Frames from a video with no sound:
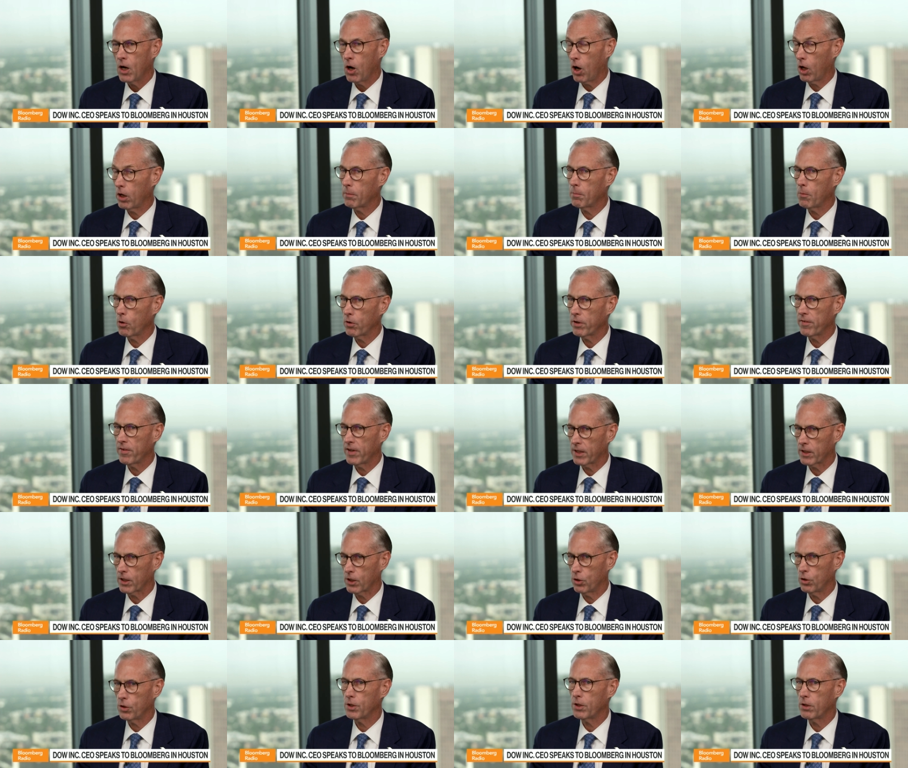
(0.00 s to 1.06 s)
Automotive had a
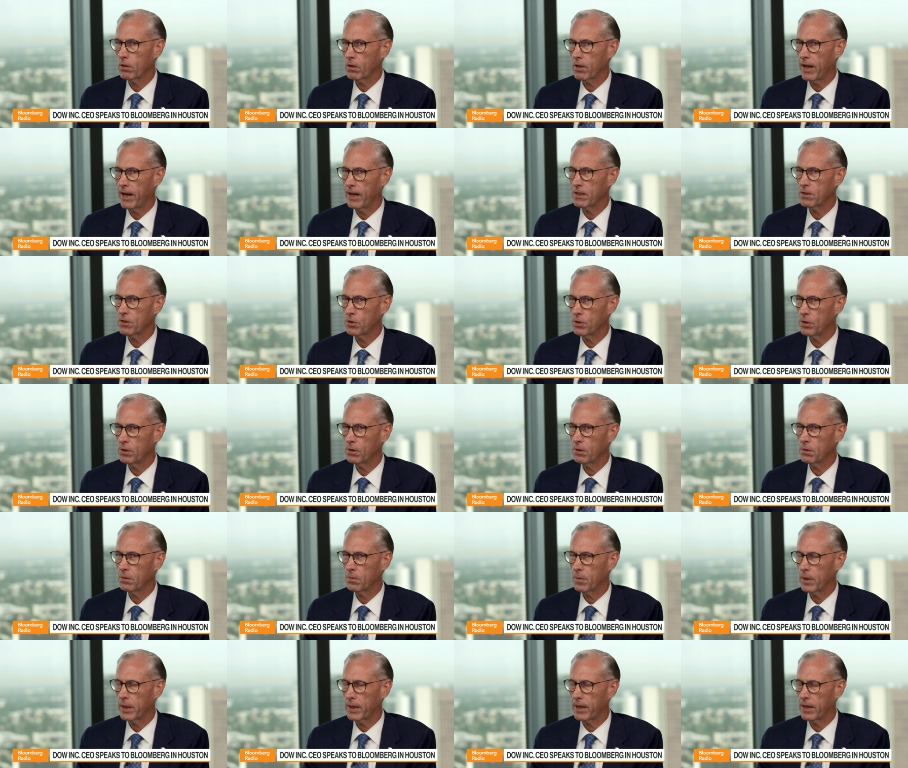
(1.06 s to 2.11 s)
good year last
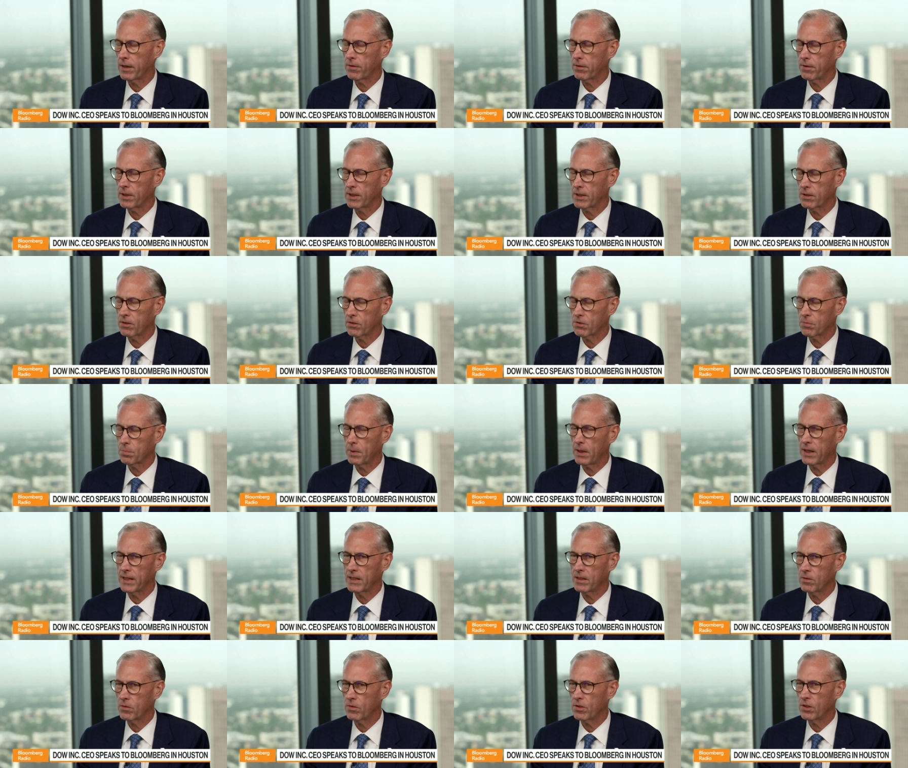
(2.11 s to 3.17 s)
year, and I think
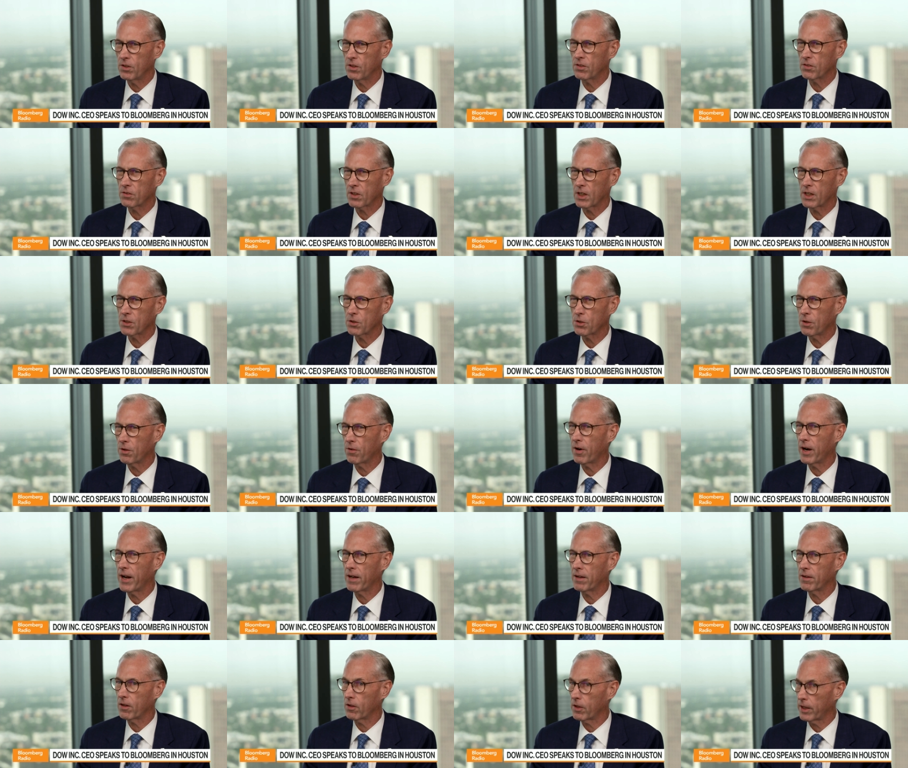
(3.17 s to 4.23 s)
despite the discussion
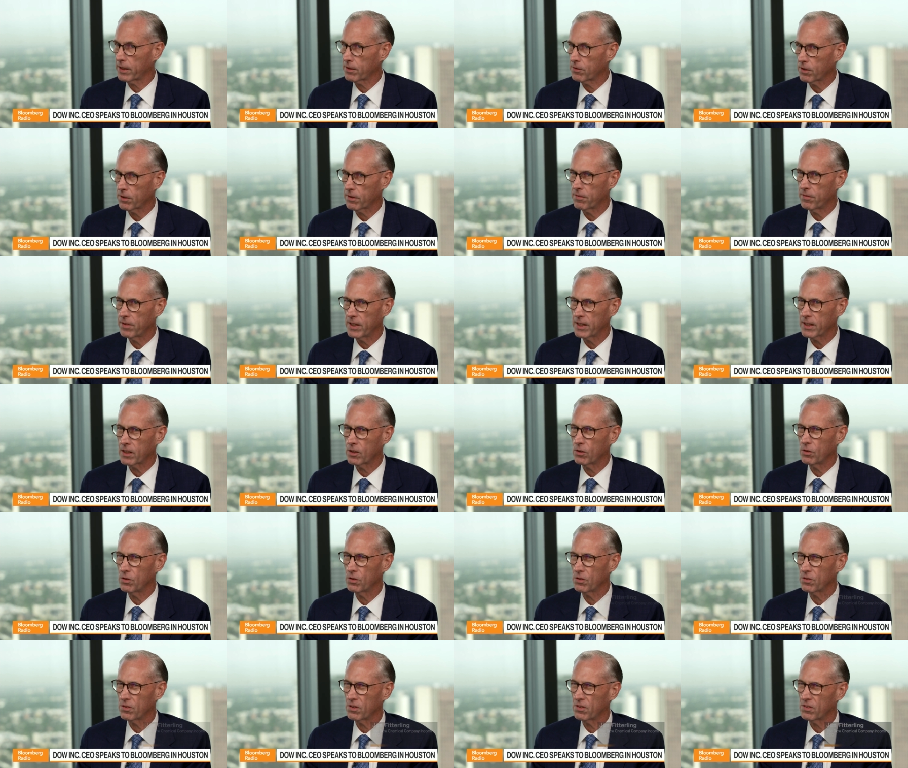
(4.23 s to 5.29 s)
around electric
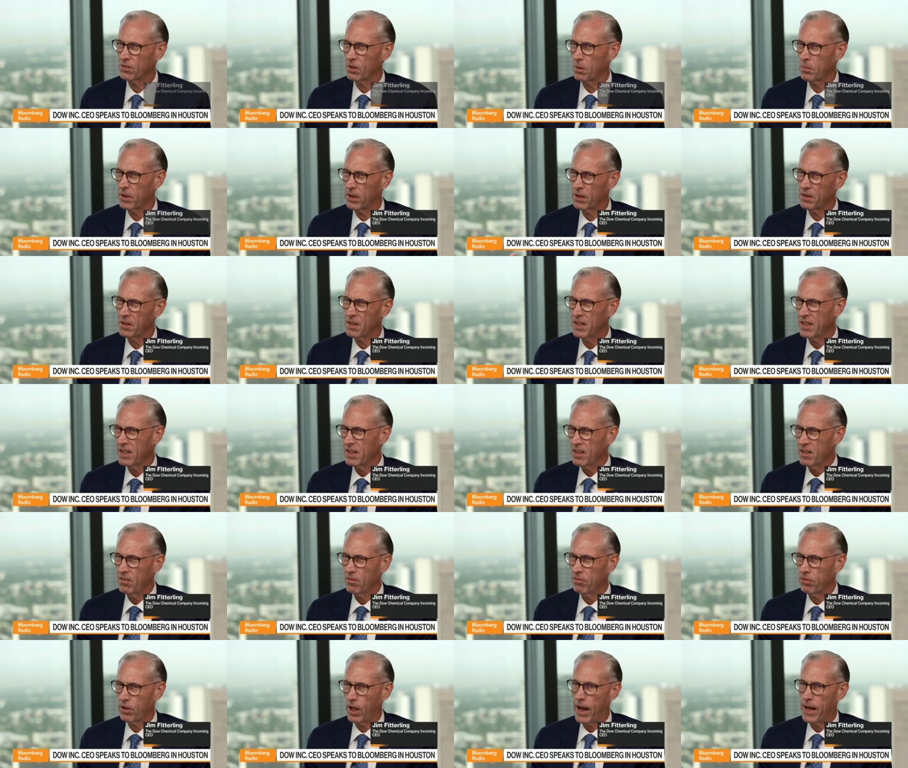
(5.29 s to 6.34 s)
vehicles and some of the
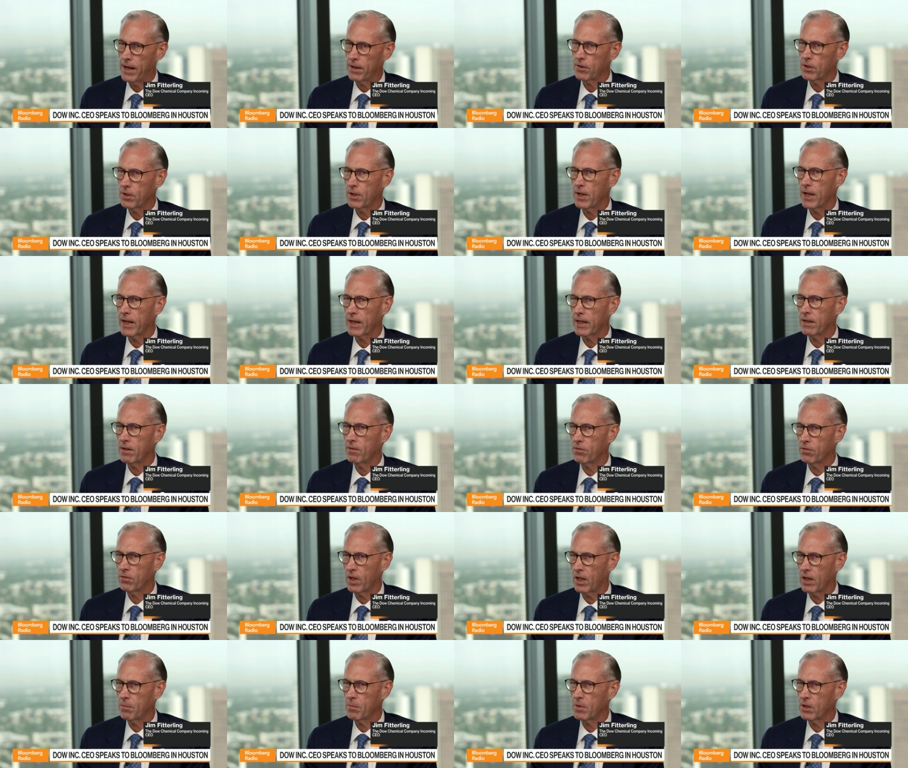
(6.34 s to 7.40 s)
flat to negative
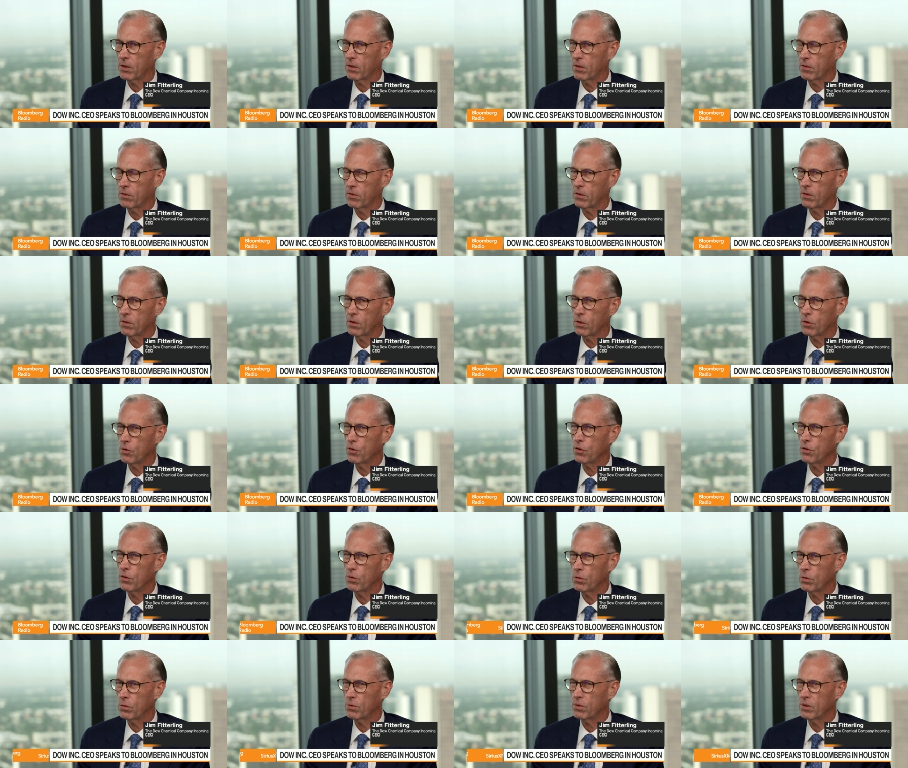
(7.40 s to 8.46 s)
sentiment that's in the
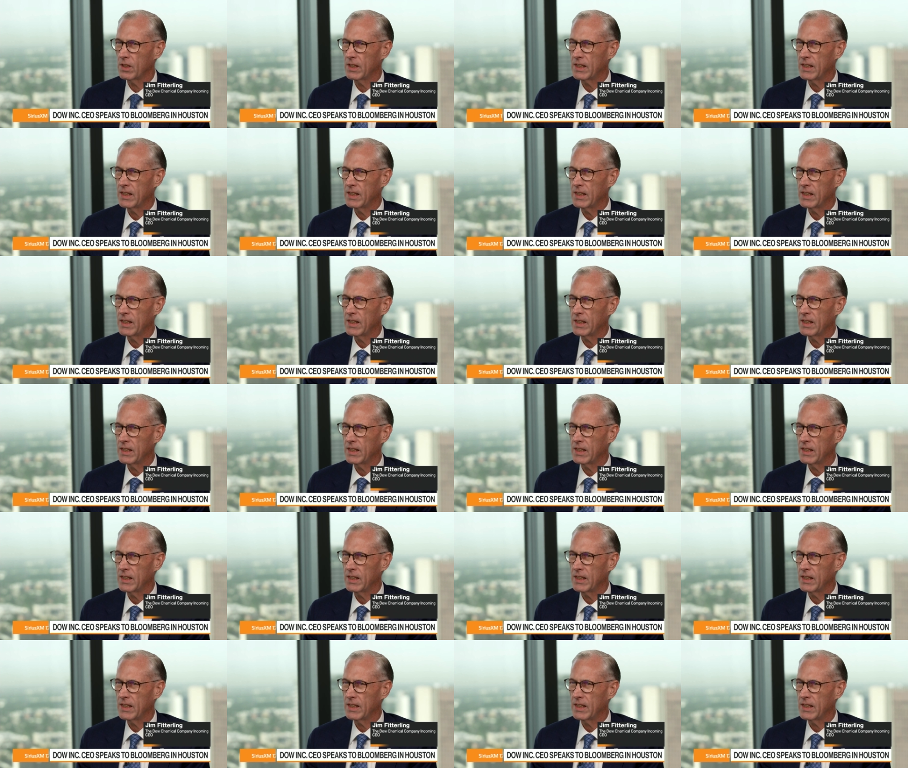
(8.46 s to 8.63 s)
news,